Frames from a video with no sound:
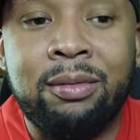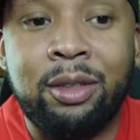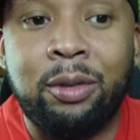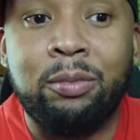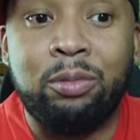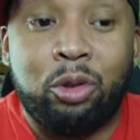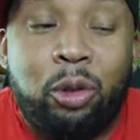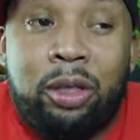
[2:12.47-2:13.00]

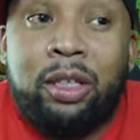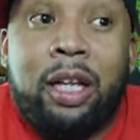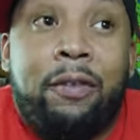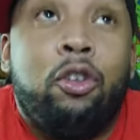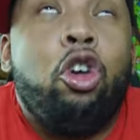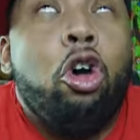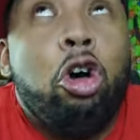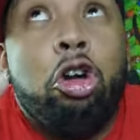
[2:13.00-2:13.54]
So Jordan
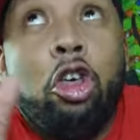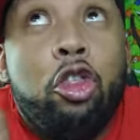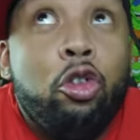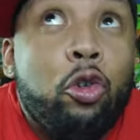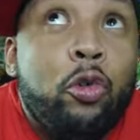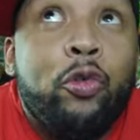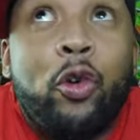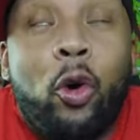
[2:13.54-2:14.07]
Love could have
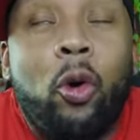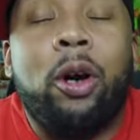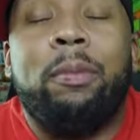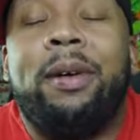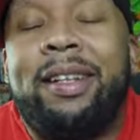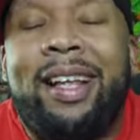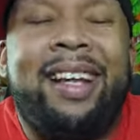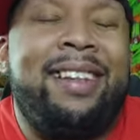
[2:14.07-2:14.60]
threw four,
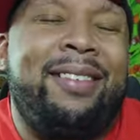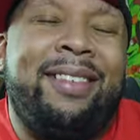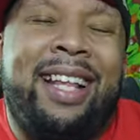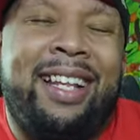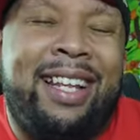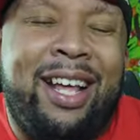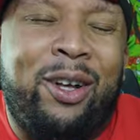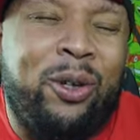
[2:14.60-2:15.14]
but like
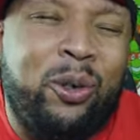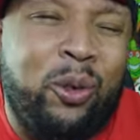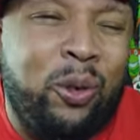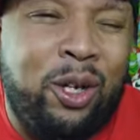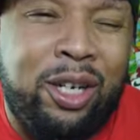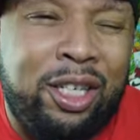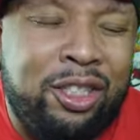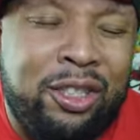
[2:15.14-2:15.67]
that, that whole
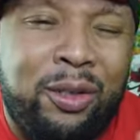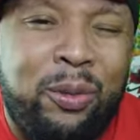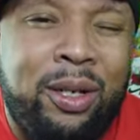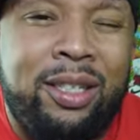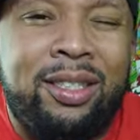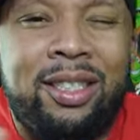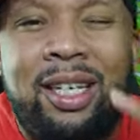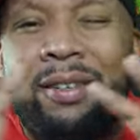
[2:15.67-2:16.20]
coulda, shoulda,
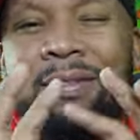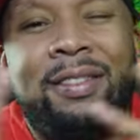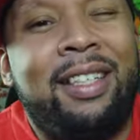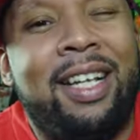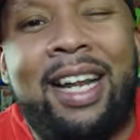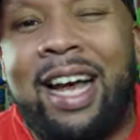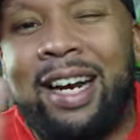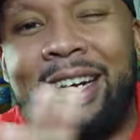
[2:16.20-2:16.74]
woulda stuff,
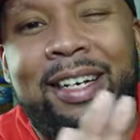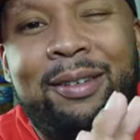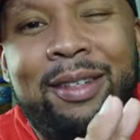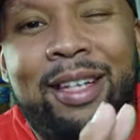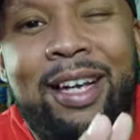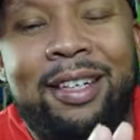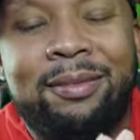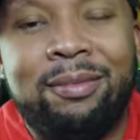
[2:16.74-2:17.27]
get out of here with
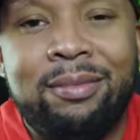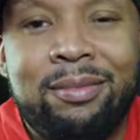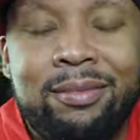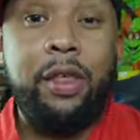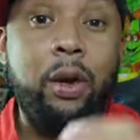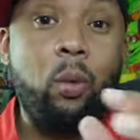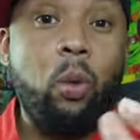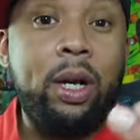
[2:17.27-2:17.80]
that.
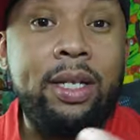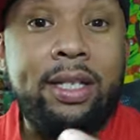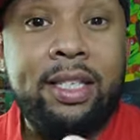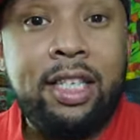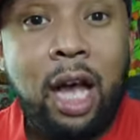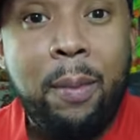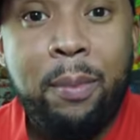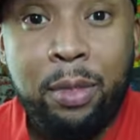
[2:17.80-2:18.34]
There was
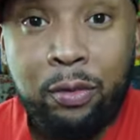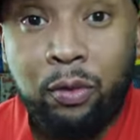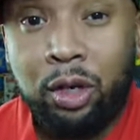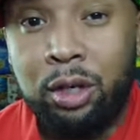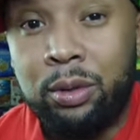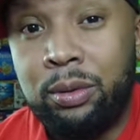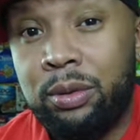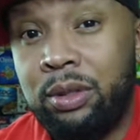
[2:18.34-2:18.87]
some
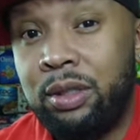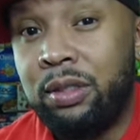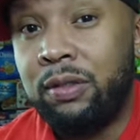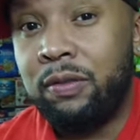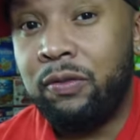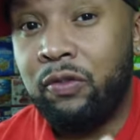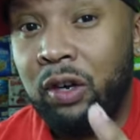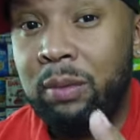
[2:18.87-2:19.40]
throws
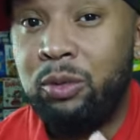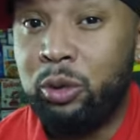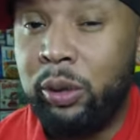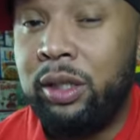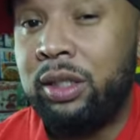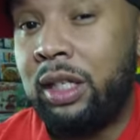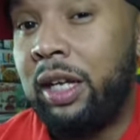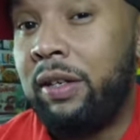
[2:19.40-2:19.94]
from
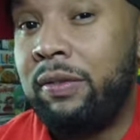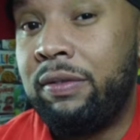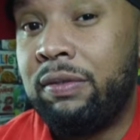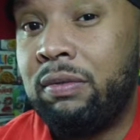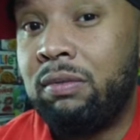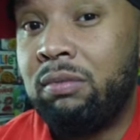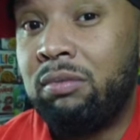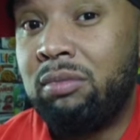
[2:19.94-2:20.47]
Jordan Love
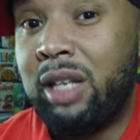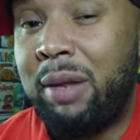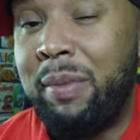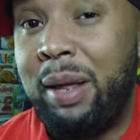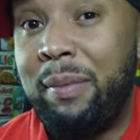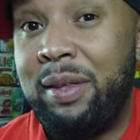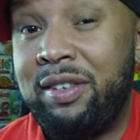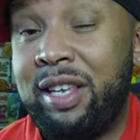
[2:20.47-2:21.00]
that
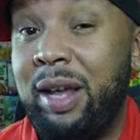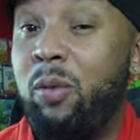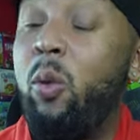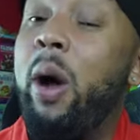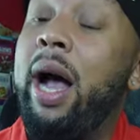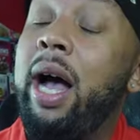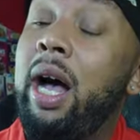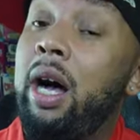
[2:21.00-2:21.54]
made me say,
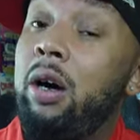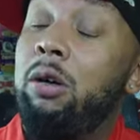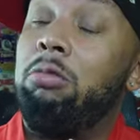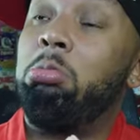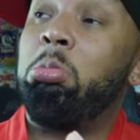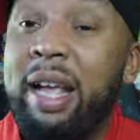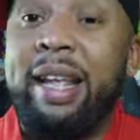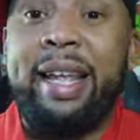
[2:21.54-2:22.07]
wow,
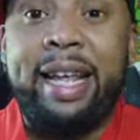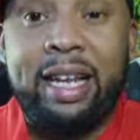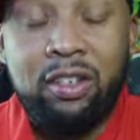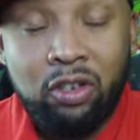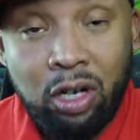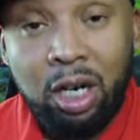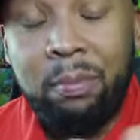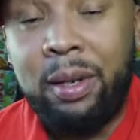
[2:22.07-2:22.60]
that kid's
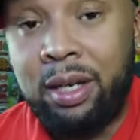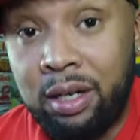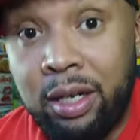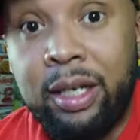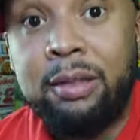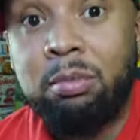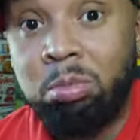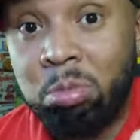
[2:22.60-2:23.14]
going to be
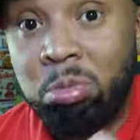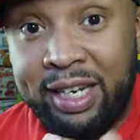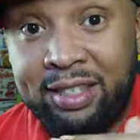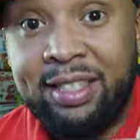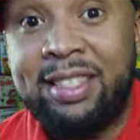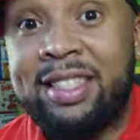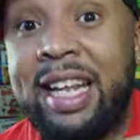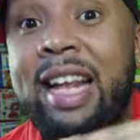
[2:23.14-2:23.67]
good. He's
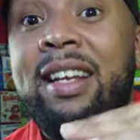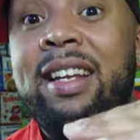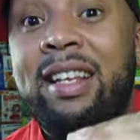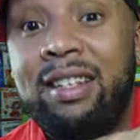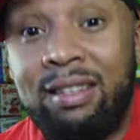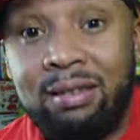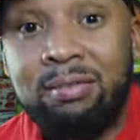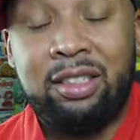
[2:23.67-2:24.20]

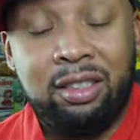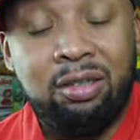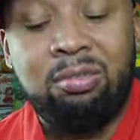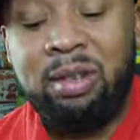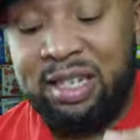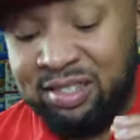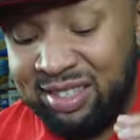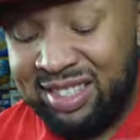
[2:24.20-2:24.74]
ascending. He's
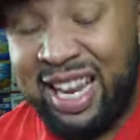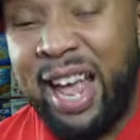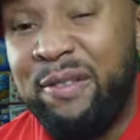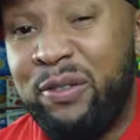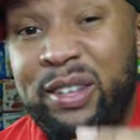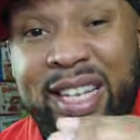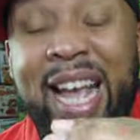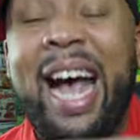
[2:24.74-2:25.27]
he's
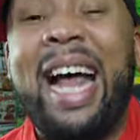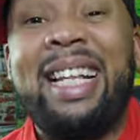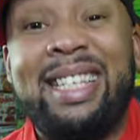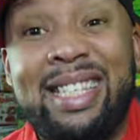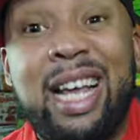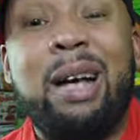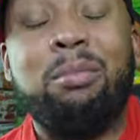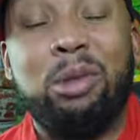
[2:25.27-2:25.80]
definitely got
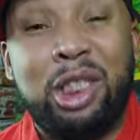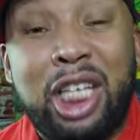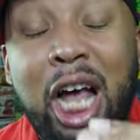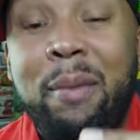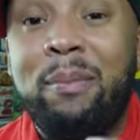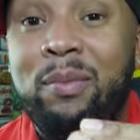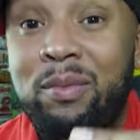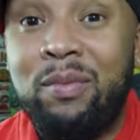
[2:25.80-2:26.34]
something
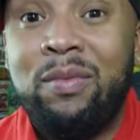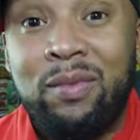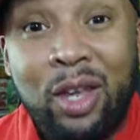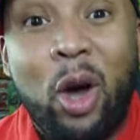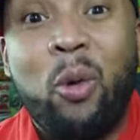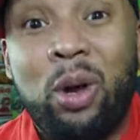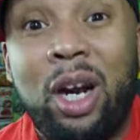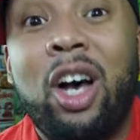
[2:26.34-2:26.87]
something
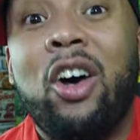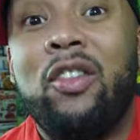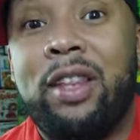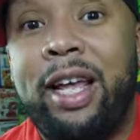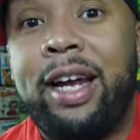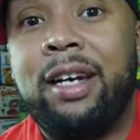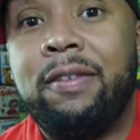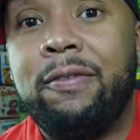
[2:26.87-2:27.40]
going on
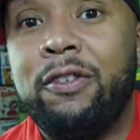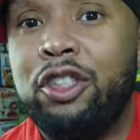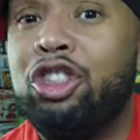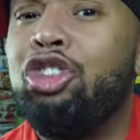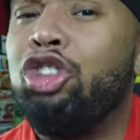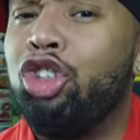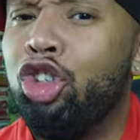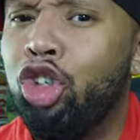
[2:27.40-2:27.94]
there for
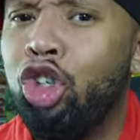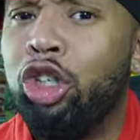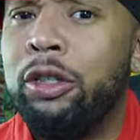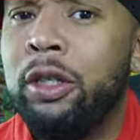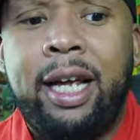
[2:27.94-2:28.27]
sure.